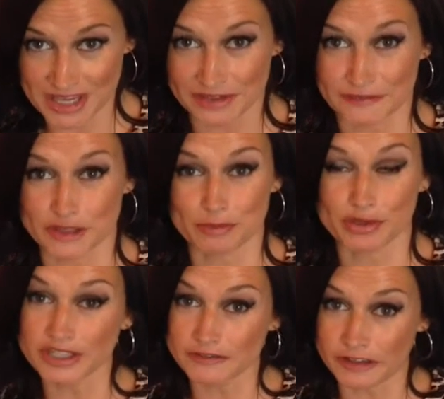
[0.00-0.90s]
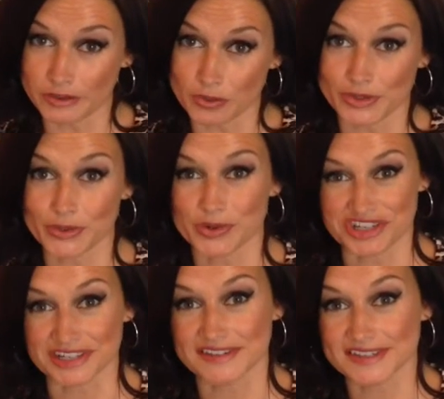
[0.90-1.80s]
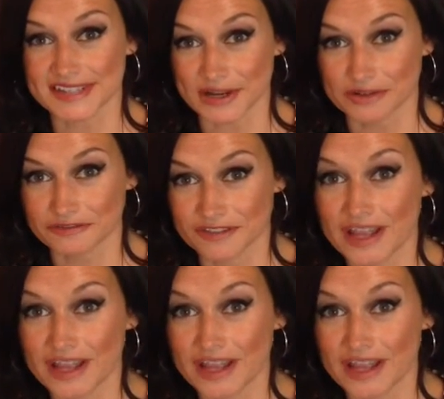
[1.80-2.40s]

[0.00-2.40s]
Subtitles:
either for the preview or the auction itself.